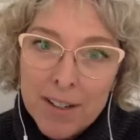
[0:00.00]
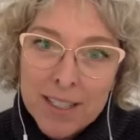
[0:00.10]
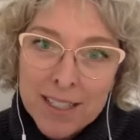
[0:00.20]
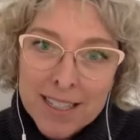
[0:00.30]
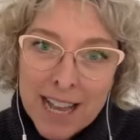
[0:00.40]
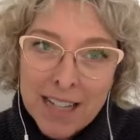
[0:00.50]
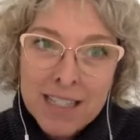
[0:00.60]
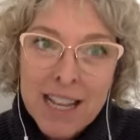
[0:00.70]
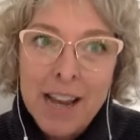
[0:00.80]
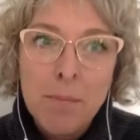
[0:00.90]

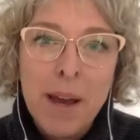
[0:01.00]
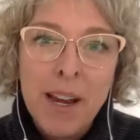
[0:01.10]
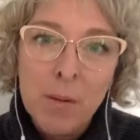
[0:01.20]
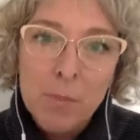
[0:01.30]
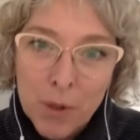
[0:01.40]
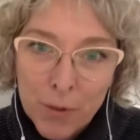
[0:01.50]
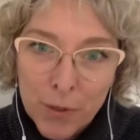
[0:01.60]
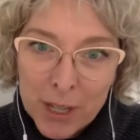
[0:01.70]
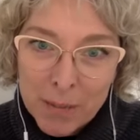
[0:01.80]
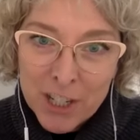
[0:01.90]
success and by your
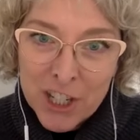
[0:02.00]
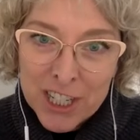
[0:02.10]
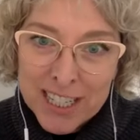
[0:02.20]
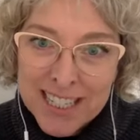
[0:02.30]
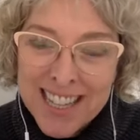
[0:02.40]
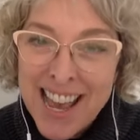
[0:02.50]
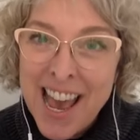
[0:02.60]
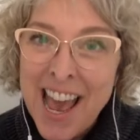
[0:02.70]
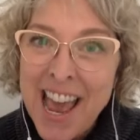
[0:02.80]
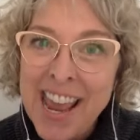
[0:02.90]
beautiful images.
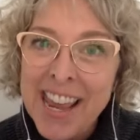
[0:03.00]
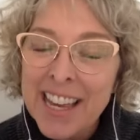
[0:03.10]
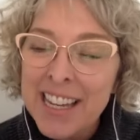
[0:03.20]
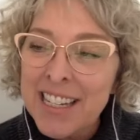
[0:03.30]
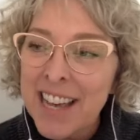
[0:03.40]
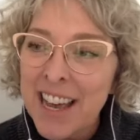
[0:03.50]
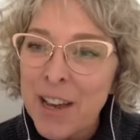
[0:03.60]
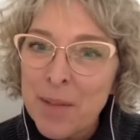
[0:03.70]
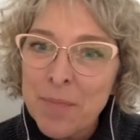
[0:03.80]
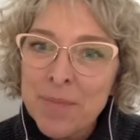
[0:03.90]
And
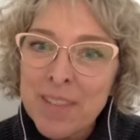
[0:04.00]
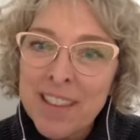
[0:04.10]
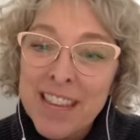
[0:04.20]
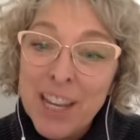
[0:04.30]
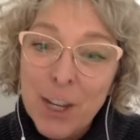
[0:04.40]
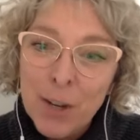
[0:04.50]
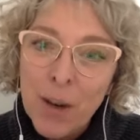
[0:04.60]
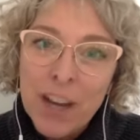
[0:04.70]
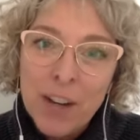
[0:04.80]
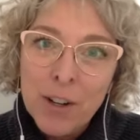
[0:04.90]
thank you.
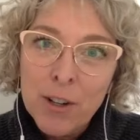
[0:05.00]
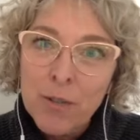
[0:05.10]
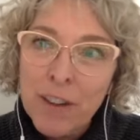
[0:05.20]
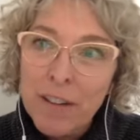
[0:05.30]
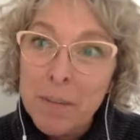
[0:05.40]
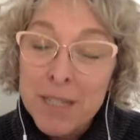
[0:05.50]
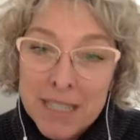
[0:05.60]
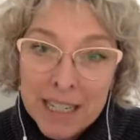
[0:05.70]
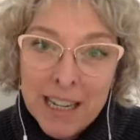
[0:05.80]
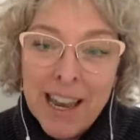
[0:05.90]
I know you're very
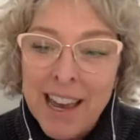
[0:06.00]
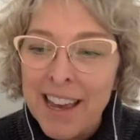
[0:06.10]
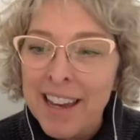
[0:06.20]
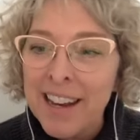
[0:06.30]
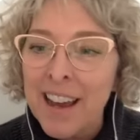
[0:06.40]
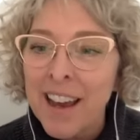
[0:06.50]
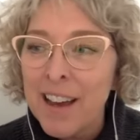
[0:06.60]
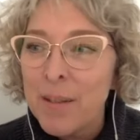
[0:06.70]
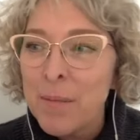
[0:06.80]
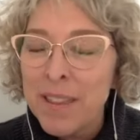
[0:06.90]
busy, and
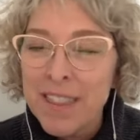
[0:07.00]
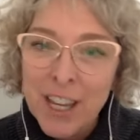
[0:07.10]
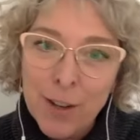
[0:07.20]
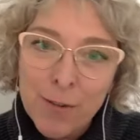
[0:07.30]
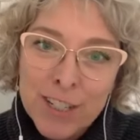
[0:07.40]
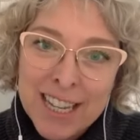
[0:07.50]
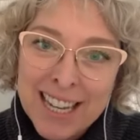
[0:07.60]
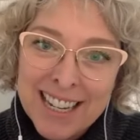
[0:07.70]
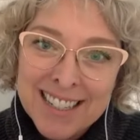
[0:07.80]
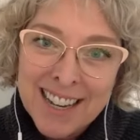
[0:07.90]
thank you for
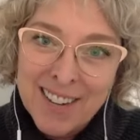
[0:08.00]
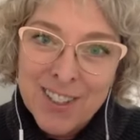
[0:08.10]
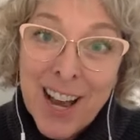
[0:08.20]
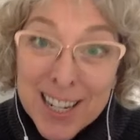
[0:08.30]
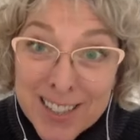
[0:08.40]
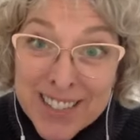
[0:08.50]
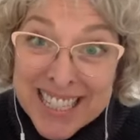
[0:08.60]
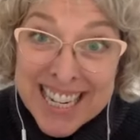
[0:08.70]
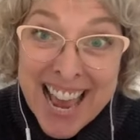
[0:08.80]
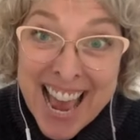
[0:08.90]
taking time to talk to me
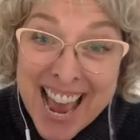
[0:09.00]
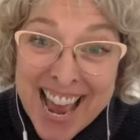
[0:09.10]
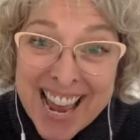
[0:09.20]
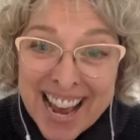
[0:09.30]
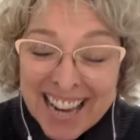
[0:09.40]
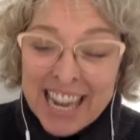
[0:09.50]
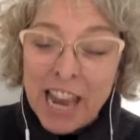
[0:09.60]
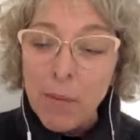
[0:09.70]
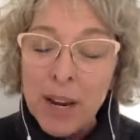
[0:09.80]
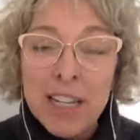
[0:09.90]
today. I
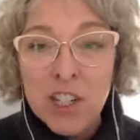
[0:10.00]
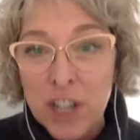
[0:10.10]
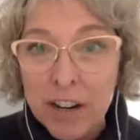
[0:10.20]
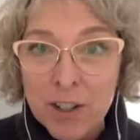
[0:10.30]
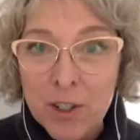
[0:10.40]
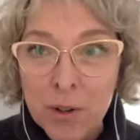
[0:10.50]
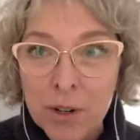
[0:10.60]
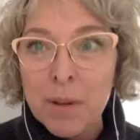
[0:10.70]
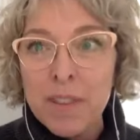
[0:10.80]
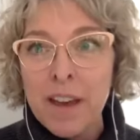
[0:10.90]
can't wait to share your
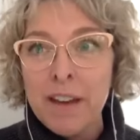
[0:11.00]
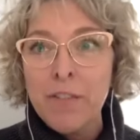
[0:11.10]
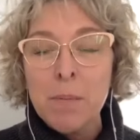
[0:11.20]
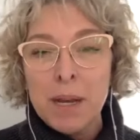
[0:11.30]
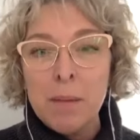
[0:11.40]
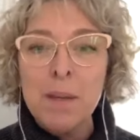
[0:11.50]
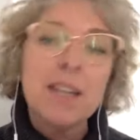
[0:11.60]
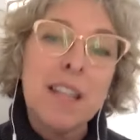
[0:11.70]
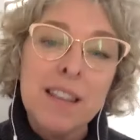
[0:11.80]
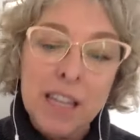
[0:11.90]
story with everybody
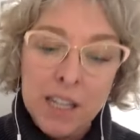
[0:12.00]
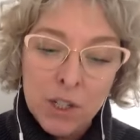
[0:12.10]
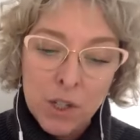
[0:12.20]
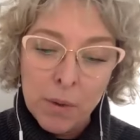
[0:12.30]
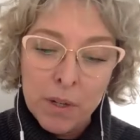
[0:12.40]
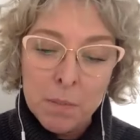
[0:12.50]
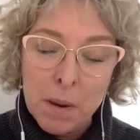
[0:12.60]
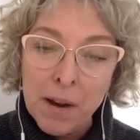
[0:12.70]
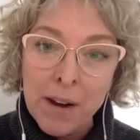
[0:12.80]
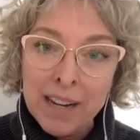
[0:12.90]
because I think it's so
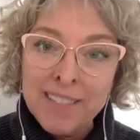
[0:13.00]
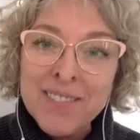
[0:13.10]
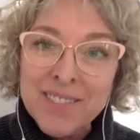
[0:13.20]
inspiring.